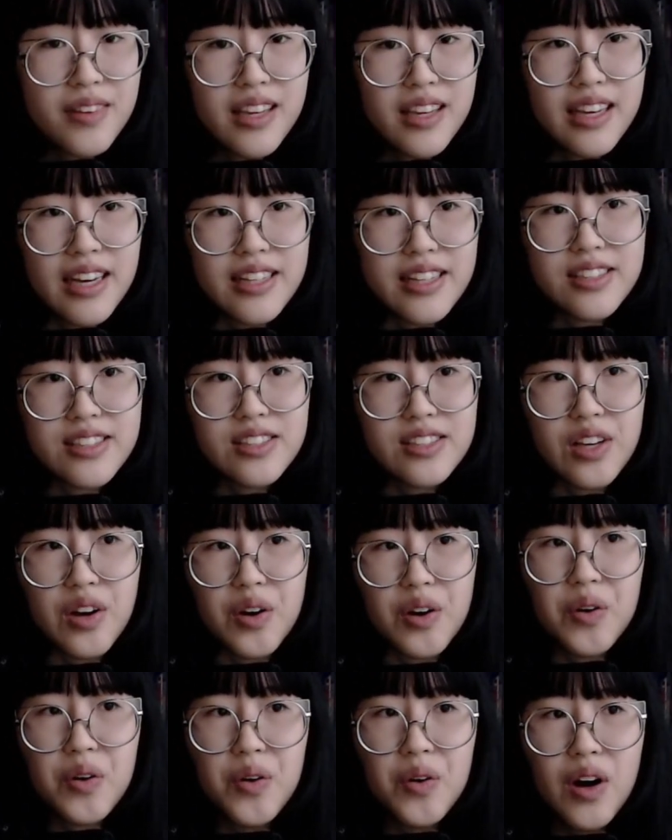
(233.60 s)
And
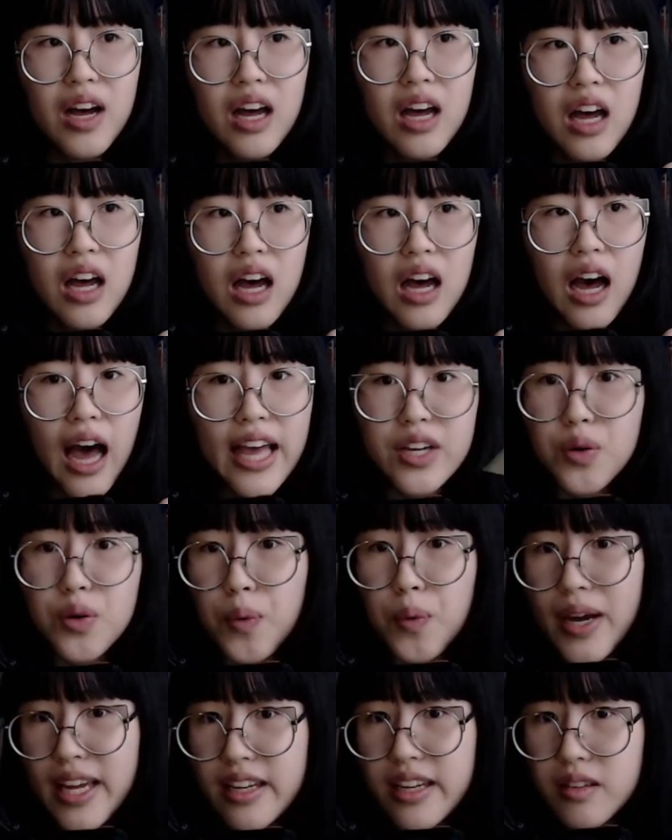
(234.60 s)
so I
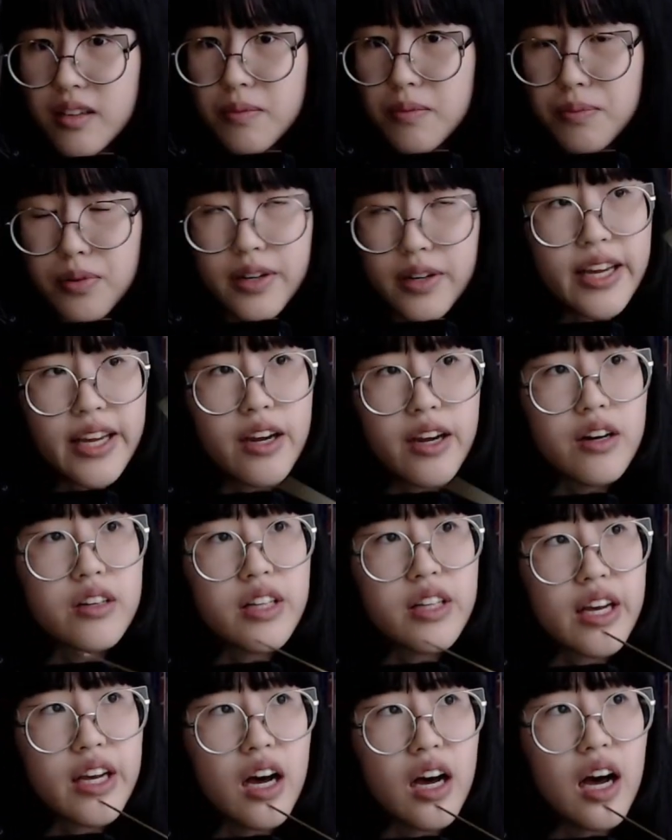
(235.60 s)
quit pretty
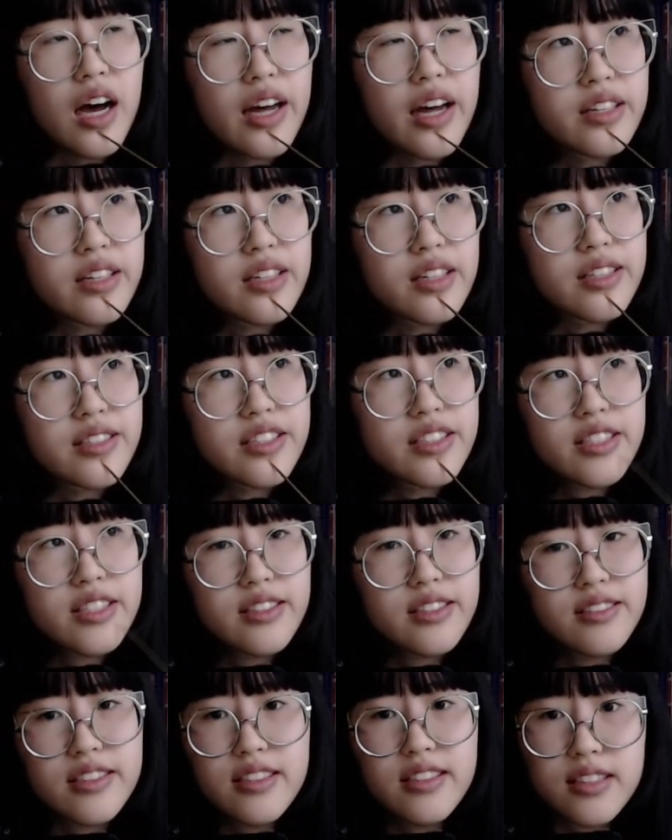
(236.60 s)
early on because it
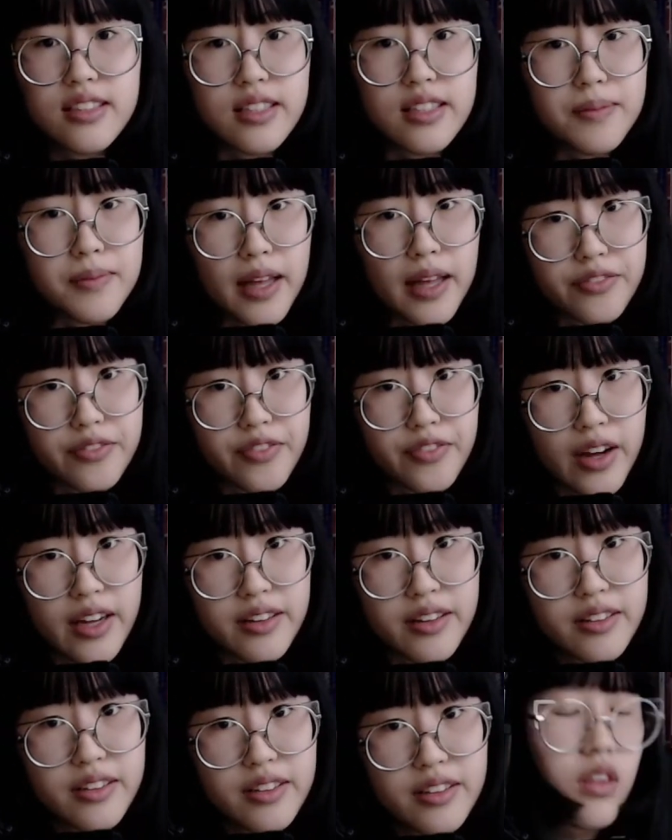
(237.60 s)
just didn't seem like
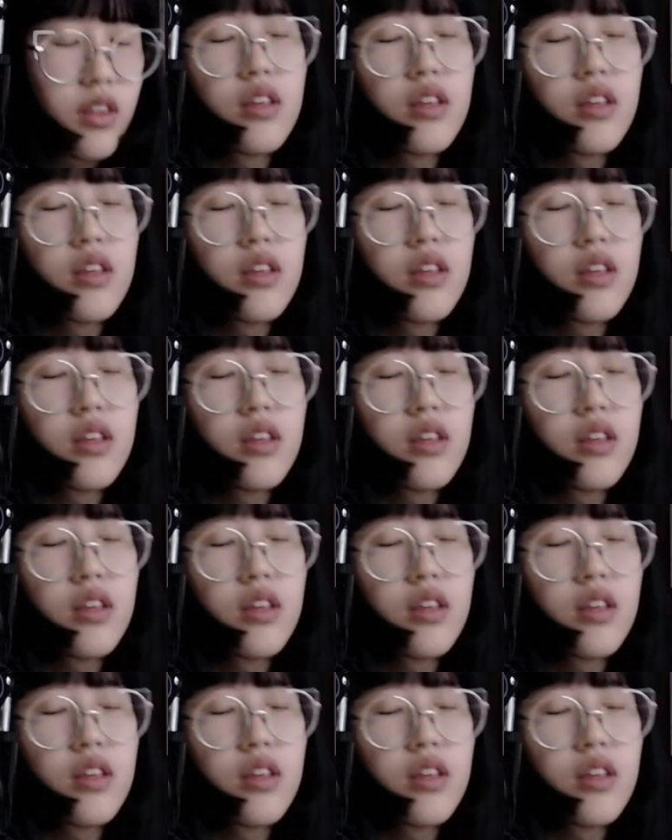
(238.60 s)
fun.